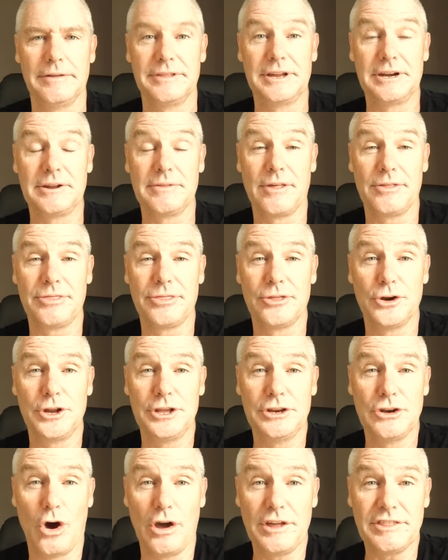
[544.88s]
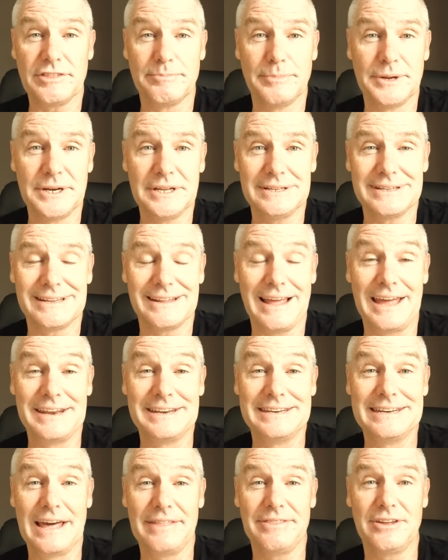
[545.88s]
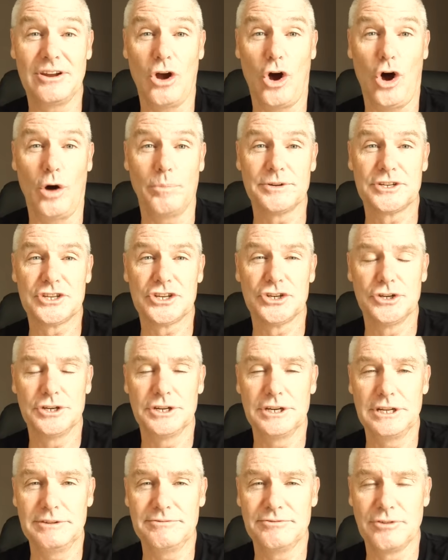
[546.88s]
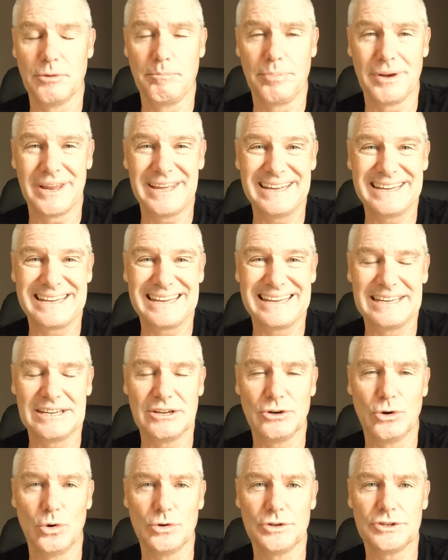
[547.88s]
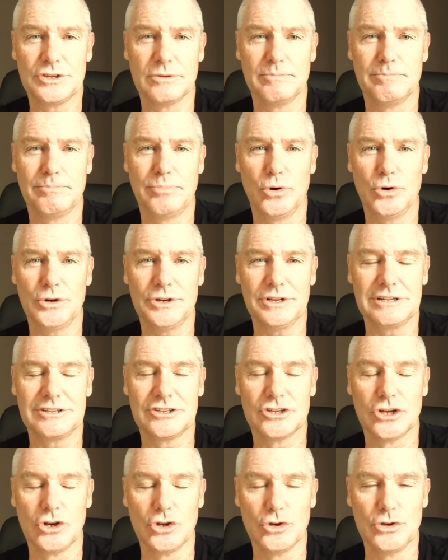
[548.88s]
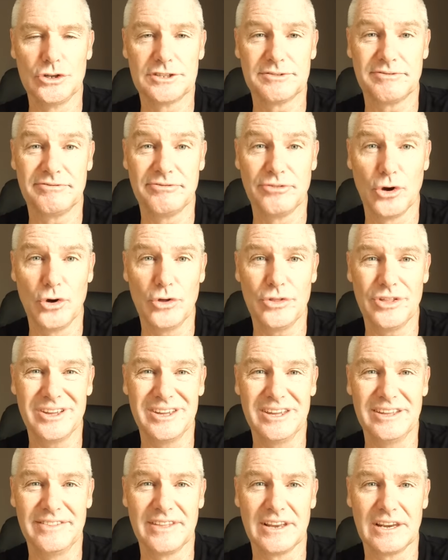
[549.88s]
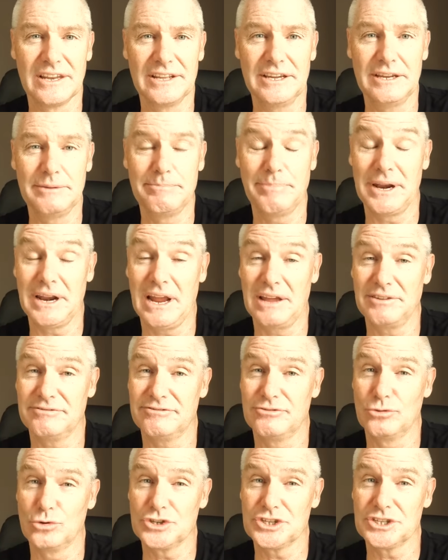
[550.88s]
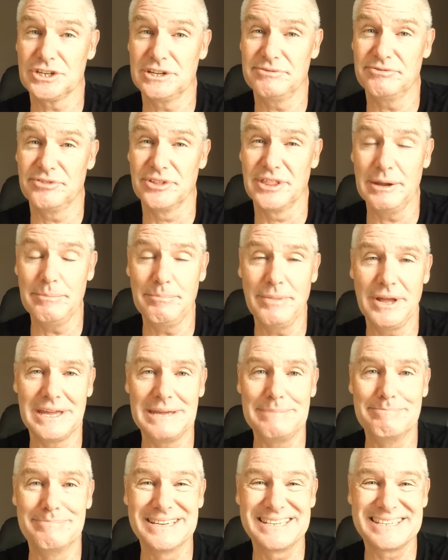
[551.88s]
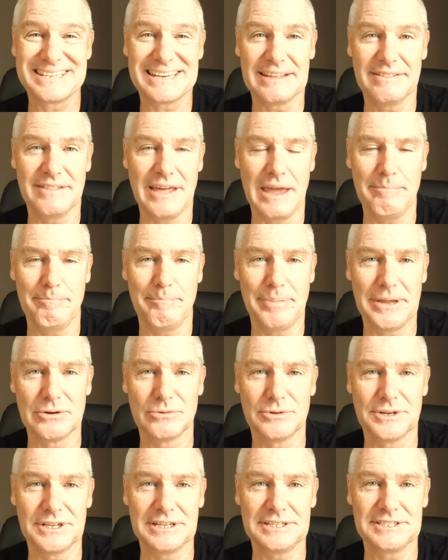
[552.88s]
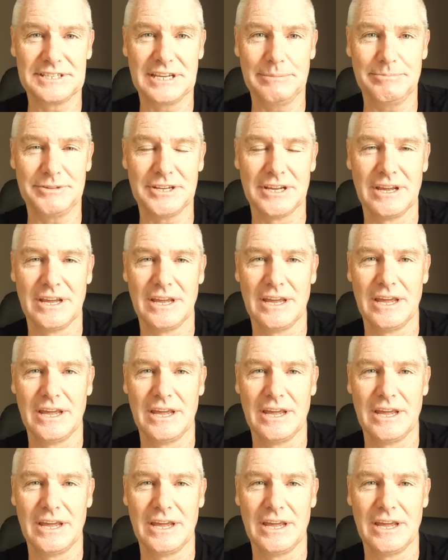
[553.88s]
Then in the 39th minute, another opportunity for Blair Kinghorn to put Toulouse further in the lead, but unfortunately for them, he missed that penalty attempt.